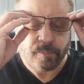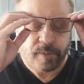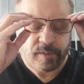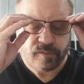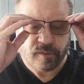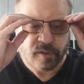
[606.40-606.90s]
the
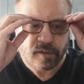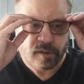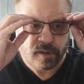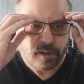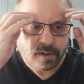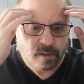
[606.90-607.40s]
basic
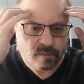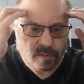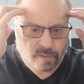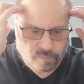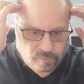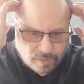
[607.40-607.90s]
thing here
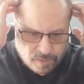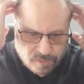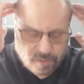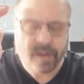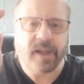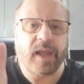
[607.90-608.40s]
is I
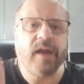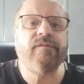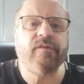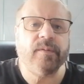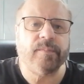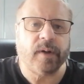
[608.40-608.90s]
think
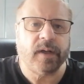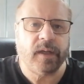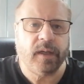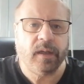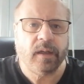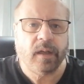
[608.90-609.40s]

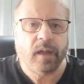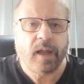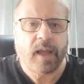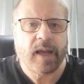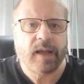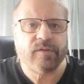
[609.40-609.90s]
everybody
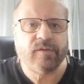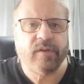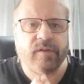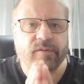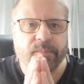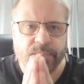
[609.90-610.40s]
has
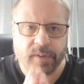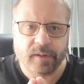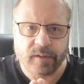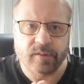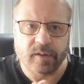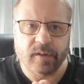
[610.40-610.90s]
these
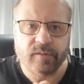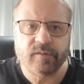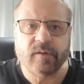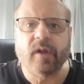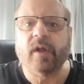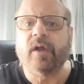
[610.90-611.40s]

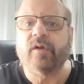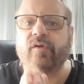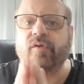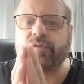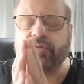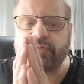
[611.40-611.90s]
abilities
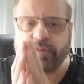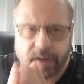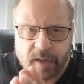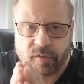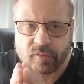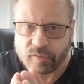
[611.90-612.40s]
to
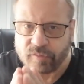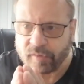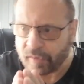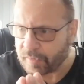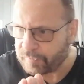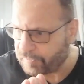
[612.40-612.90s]
train
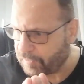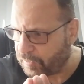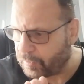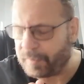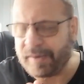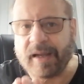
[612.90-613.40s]
yourself to
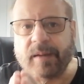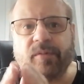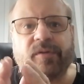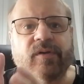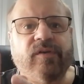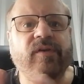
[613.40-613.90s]
be able
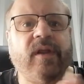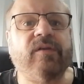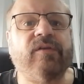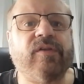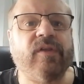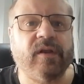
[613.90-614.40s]
to
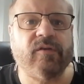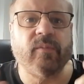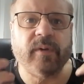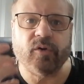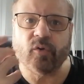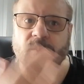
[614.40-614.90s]
sense things
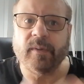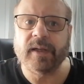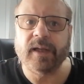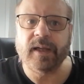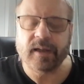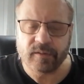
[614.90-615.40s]
we normally
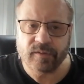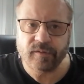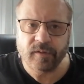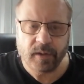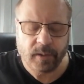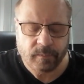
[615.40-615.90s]
can't
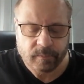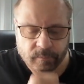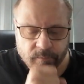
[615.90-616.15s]
see.